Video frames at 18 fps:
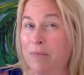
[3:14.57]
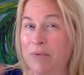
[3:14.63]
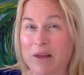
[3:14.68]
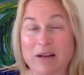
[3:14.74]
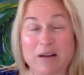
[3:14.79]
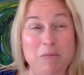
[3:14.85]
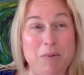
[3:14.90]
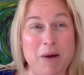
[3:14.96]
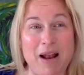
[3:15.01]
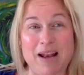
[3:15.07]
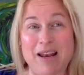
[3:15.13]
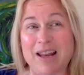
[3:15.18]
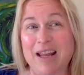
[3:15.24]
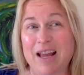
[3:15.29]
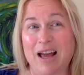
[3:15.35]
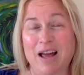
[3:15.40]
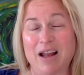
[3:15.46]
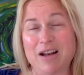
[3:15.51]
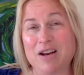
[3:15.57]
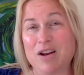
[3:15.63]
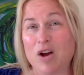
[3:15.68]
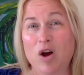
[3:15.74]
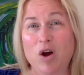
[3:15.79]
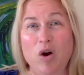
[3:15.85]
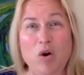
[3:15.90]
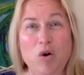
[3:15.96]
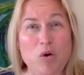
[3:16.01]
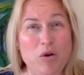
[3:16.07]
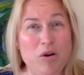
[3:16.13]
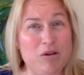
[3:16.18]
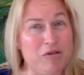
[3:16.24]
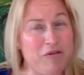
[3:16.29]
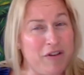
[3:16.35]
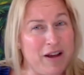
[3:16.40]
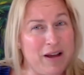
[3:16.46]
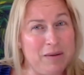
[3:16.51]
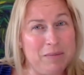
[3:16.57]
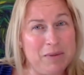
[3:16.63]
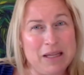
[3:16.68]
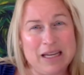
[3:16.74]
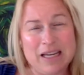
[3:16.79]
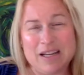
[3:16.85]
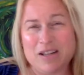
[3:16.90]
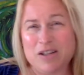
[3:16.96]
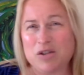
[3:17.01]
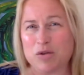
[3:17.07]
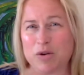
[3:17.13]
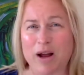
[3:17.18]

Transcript: And depending on who your family is,